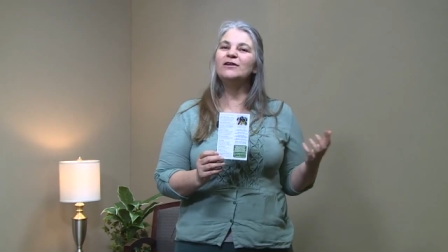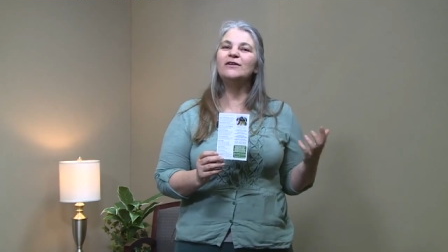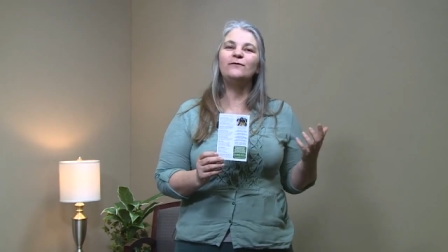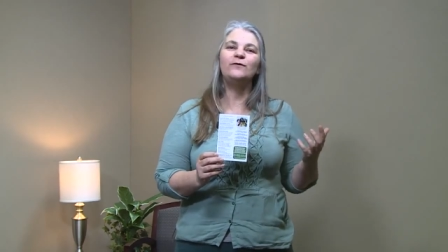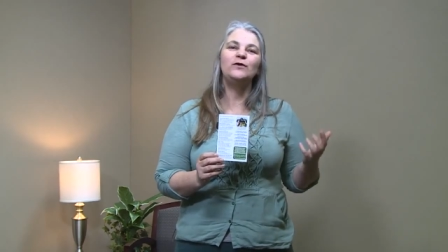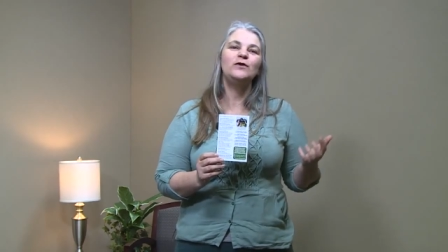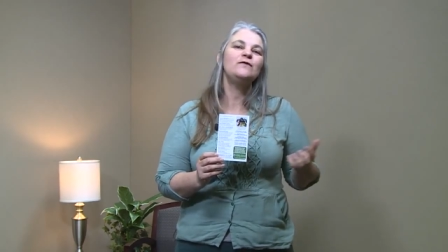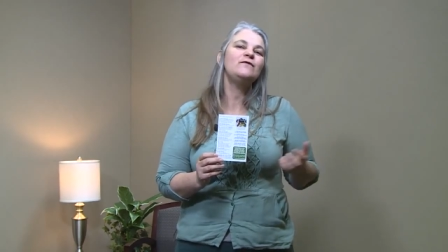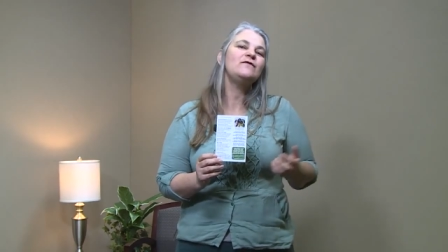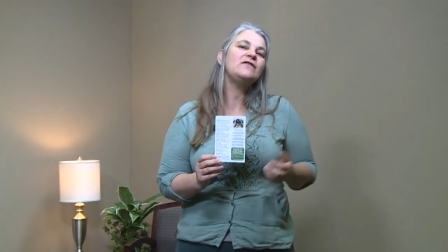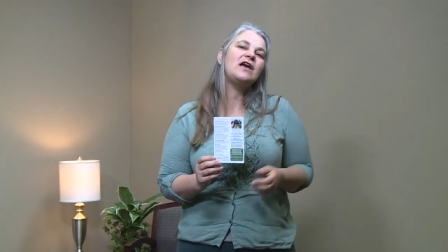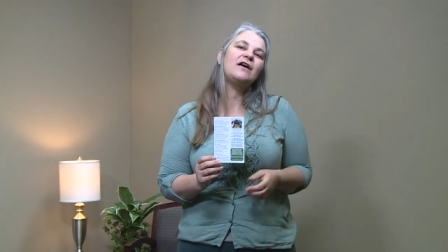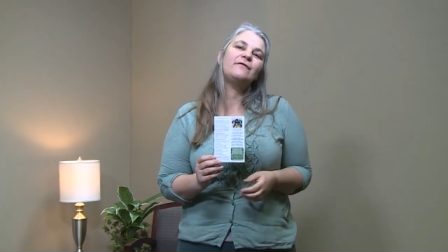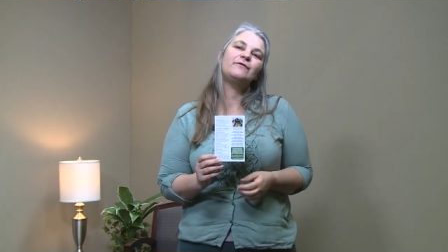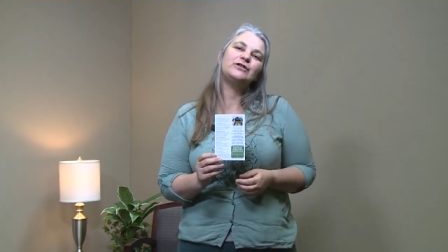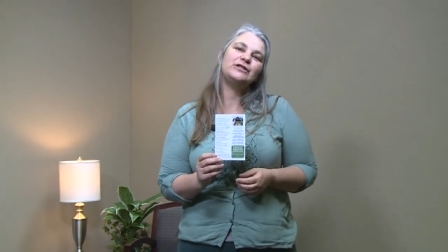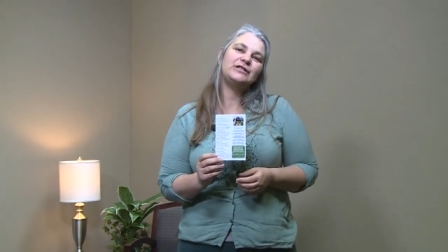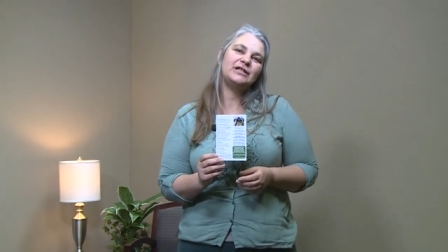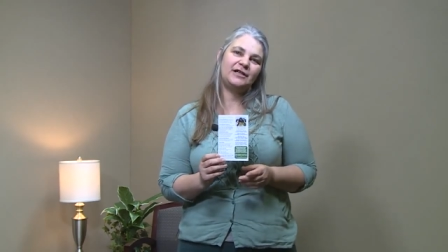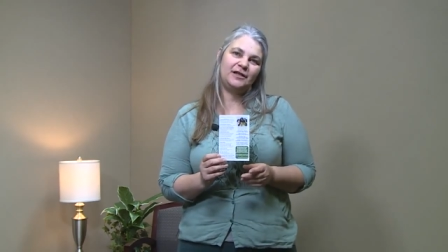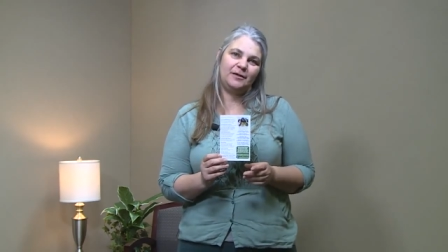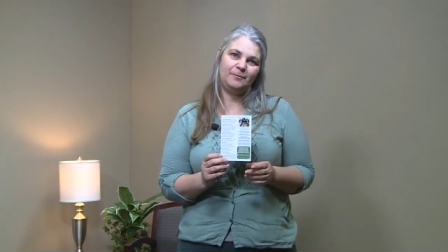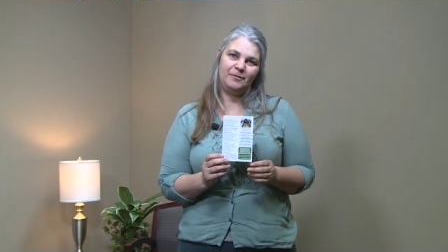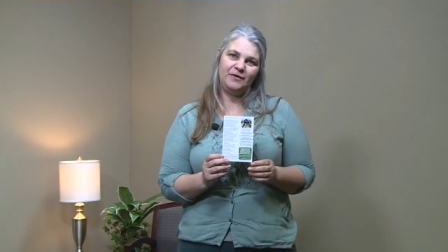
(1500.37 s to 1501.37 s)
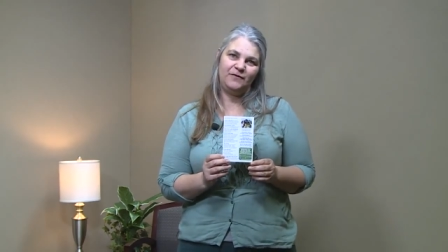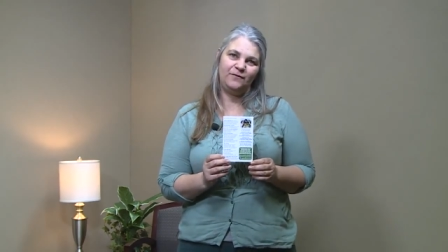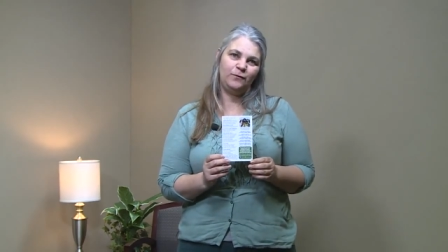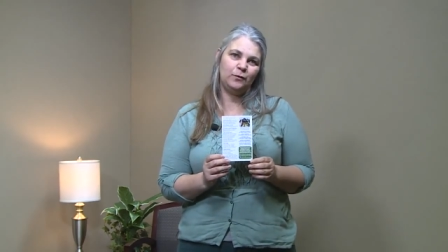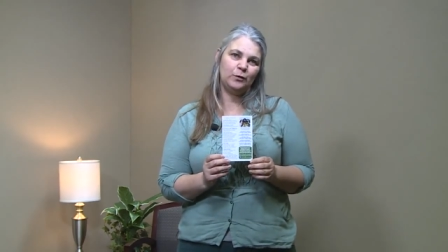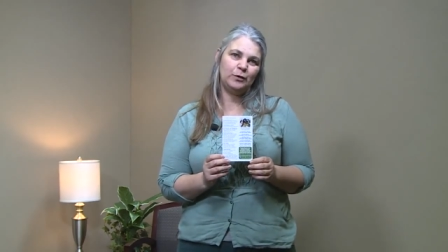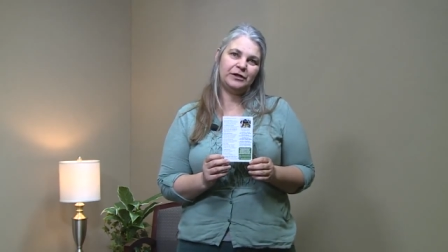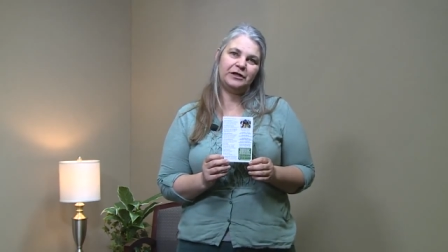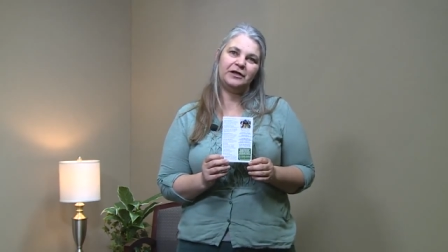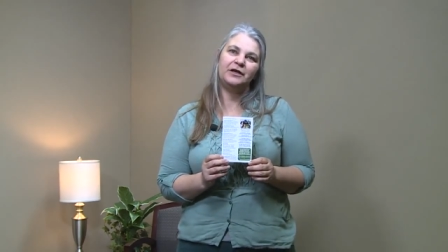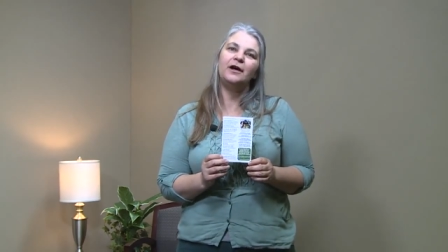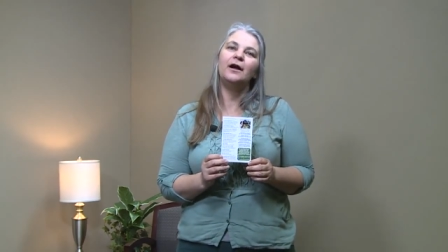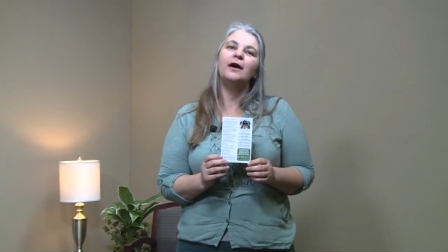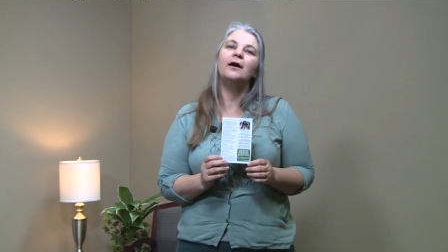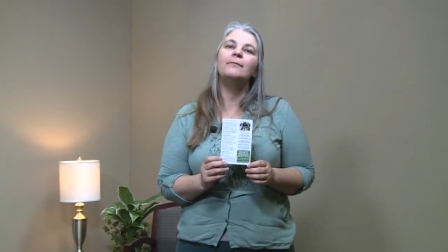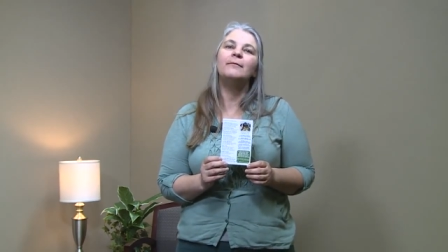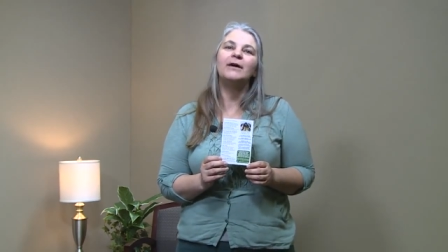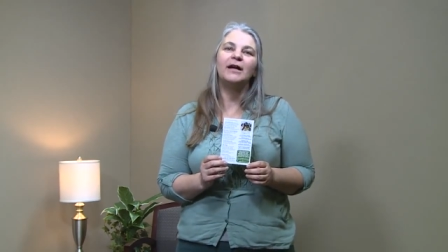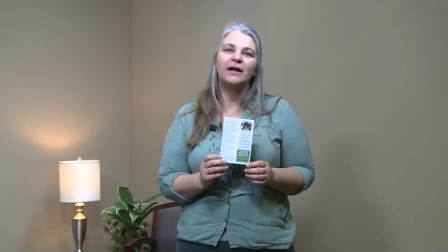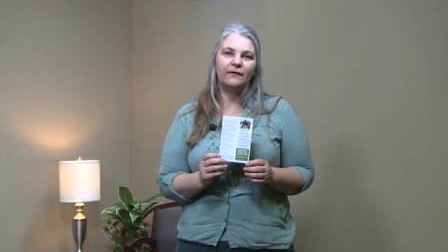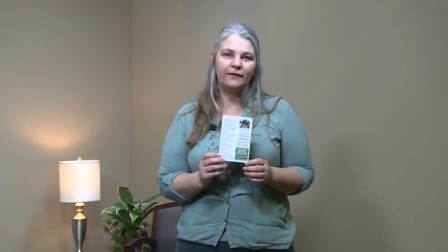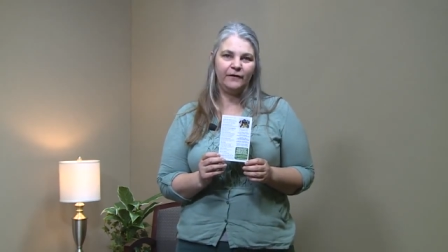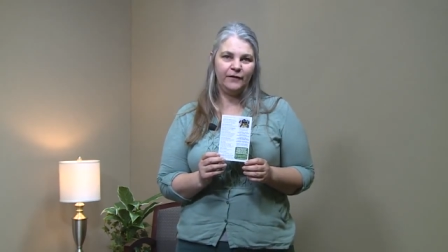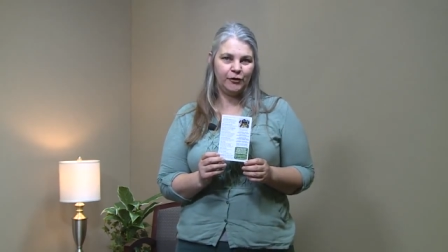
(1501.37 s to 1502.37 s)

if you've never done it before, come out.